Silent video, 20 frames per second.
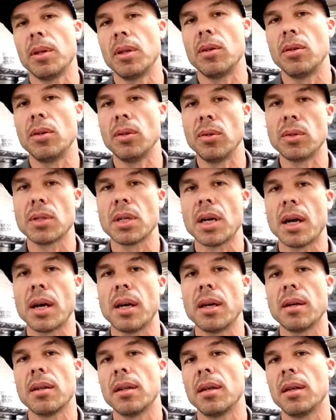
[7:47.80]
put new
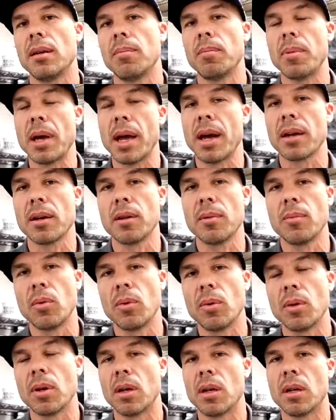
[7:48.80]
tile and backer
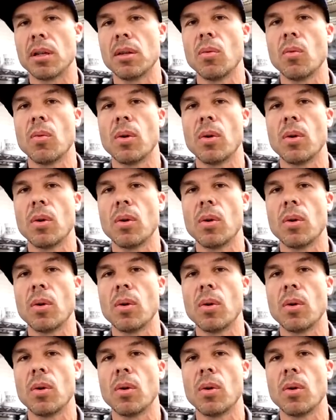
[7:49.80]
board on the